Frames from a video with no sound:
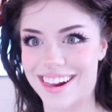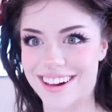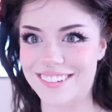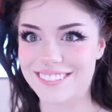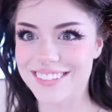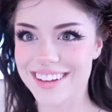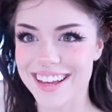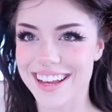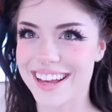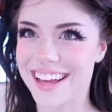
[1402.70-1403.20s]

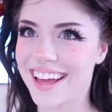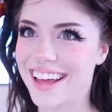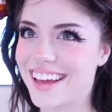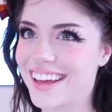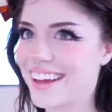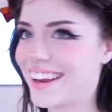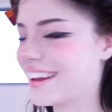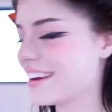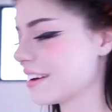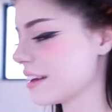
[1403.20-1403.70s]
Oh my
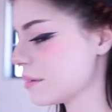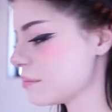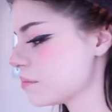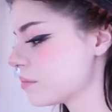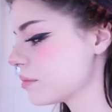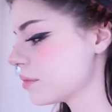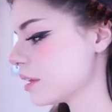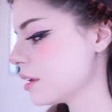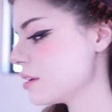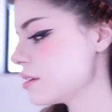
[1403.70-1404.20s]
god. Okay,
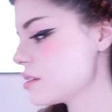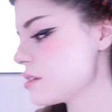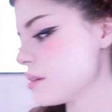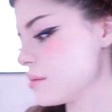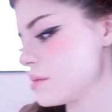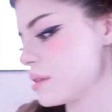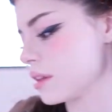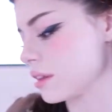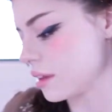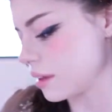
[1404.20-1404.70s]
let me
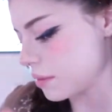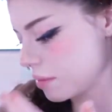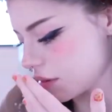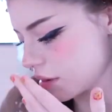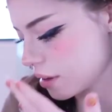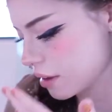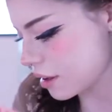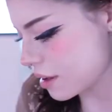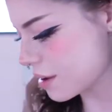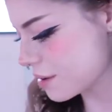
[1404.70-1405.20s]
stop
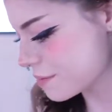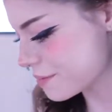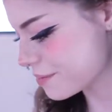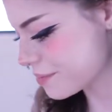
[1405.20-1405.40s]
saying that.